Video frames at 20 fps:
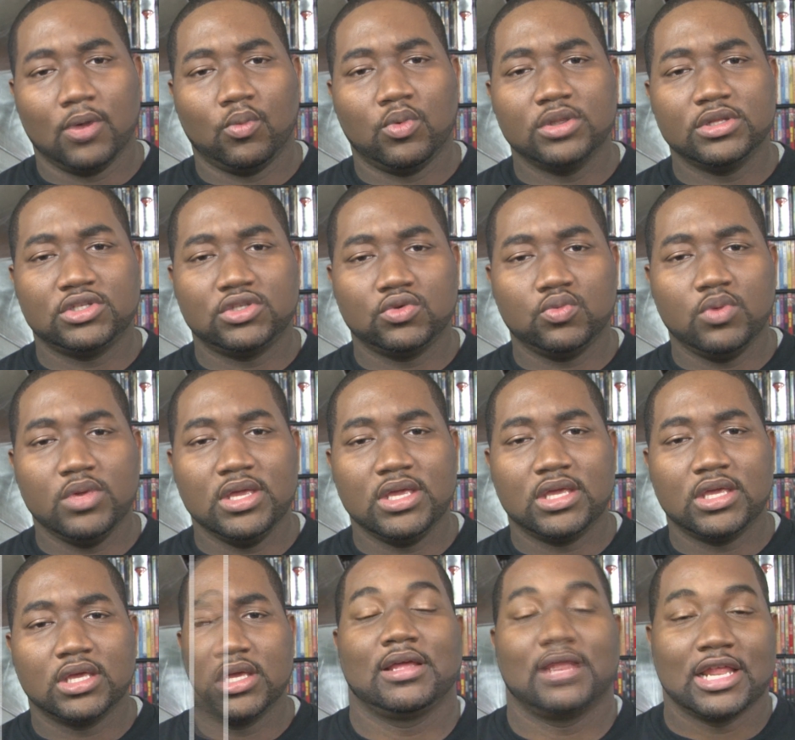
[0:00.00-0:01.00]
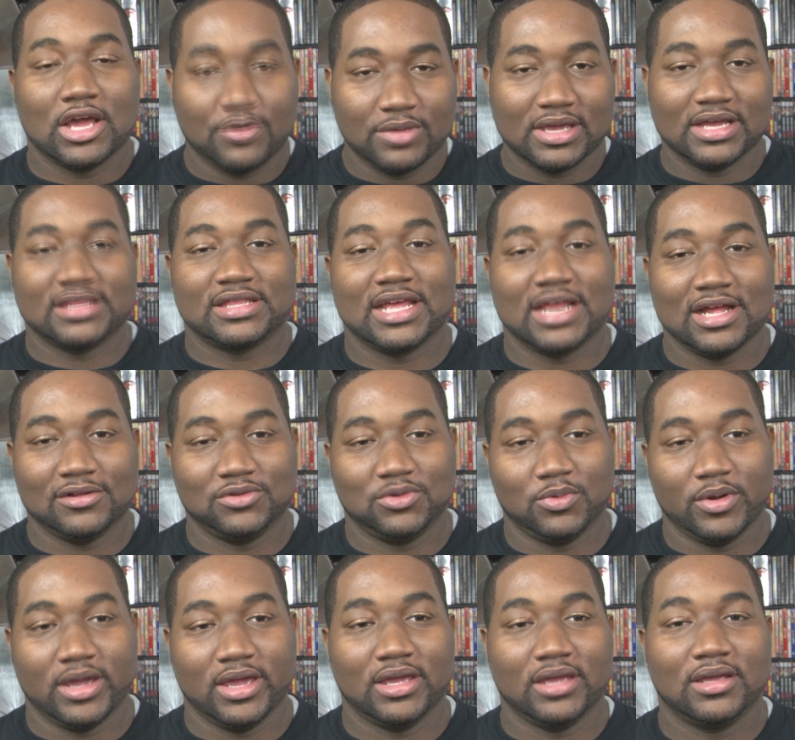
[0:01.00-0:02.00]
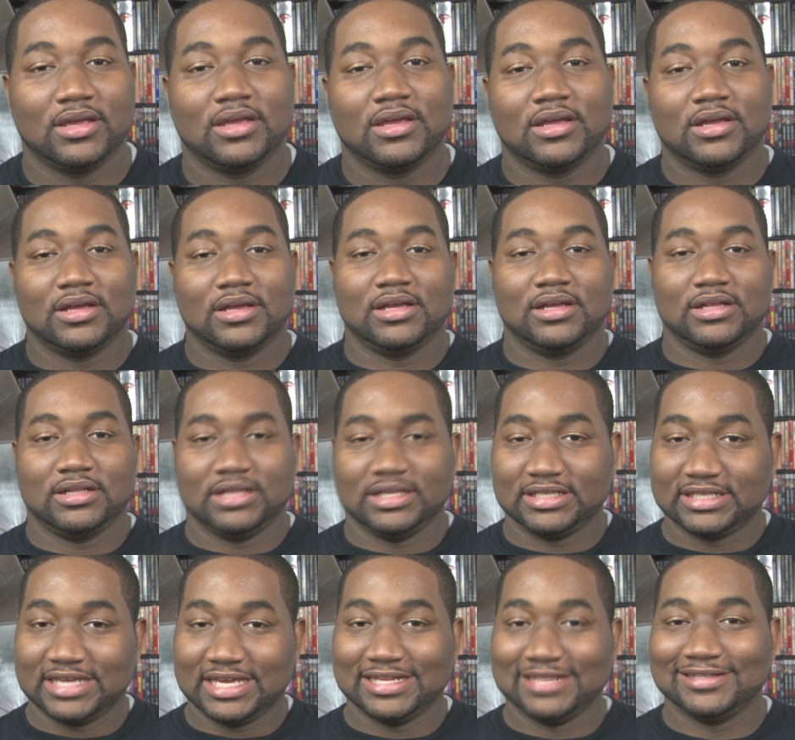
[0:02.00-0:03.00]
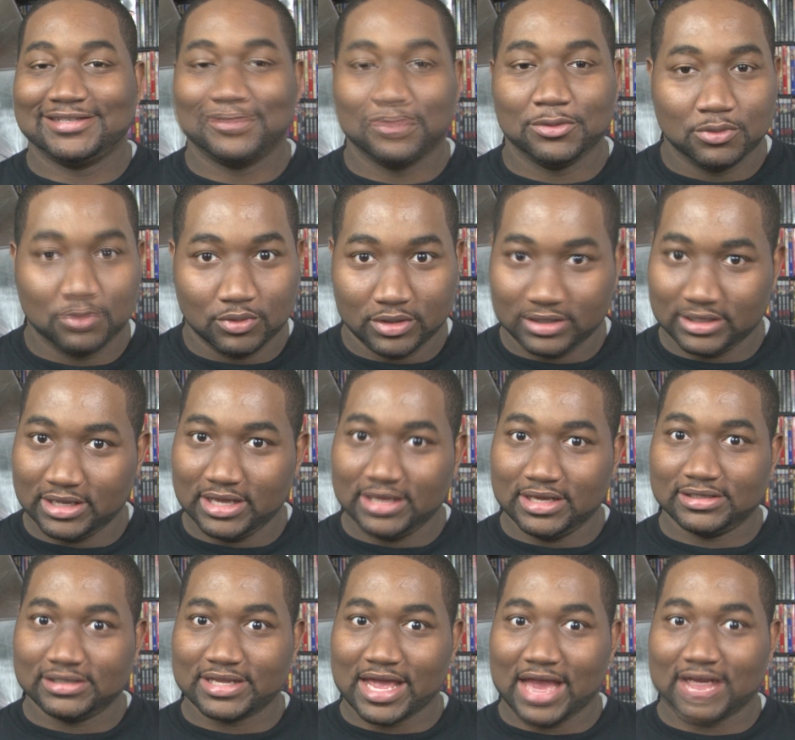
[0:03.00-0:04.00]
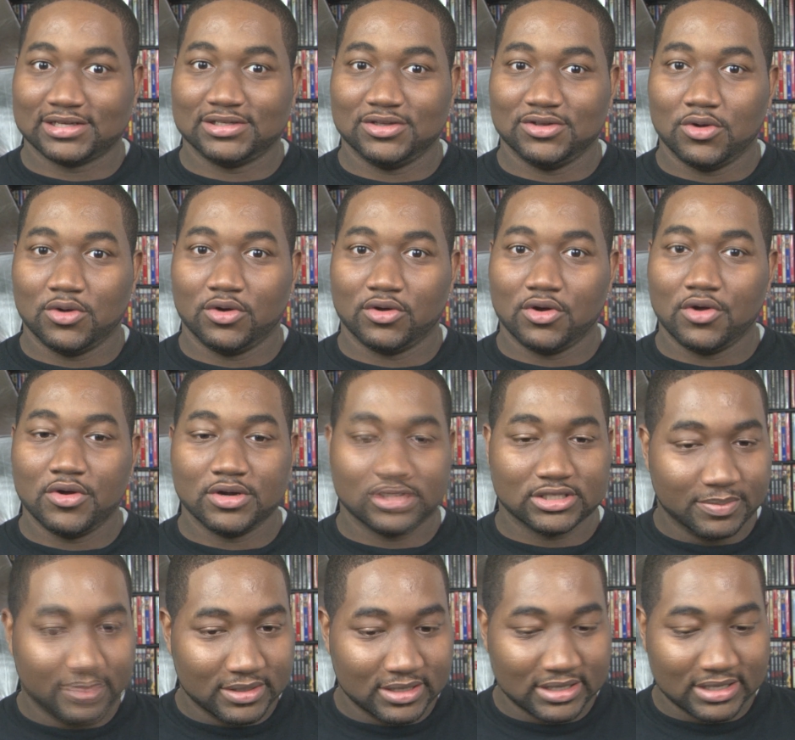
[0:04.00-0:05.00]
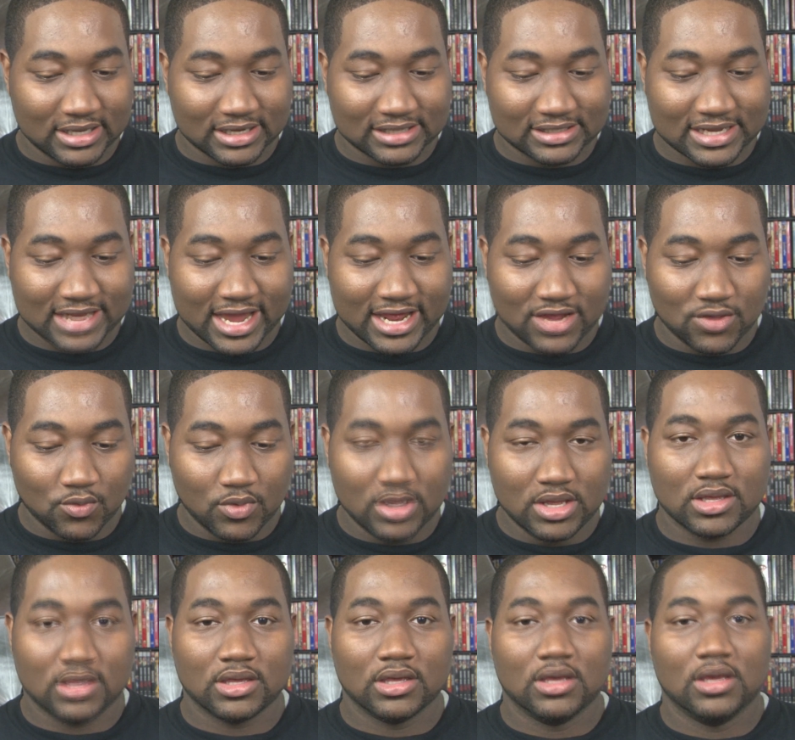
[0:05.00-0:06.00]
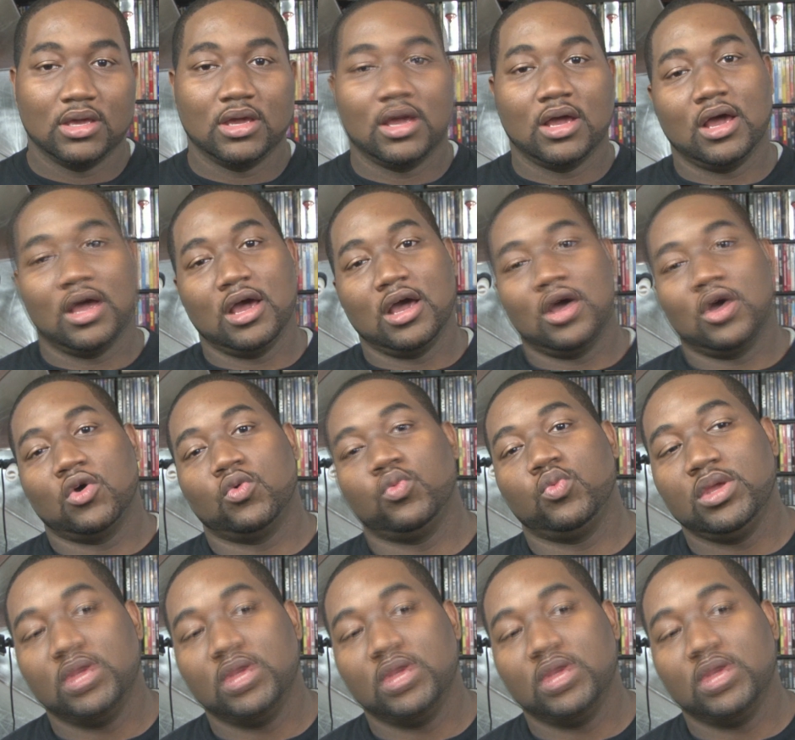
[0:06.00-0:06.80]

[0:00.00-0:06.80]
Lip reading: Once a week. Now we get that out the way. Let's get into what is actually going on. It's been an exciting week. I